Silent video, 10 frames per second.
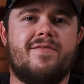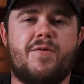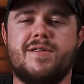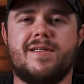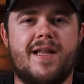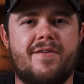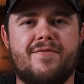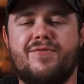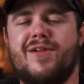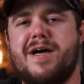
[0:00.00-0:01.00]
I've always
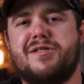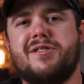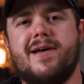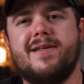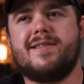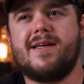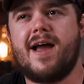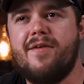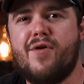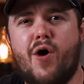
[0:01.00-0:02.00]
loved flashlights. Like
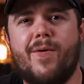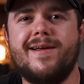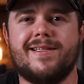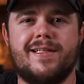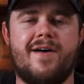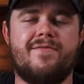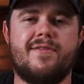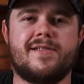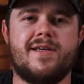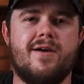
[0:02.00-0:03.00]
I've always
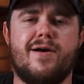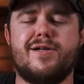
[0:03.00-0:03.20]
loved this gear.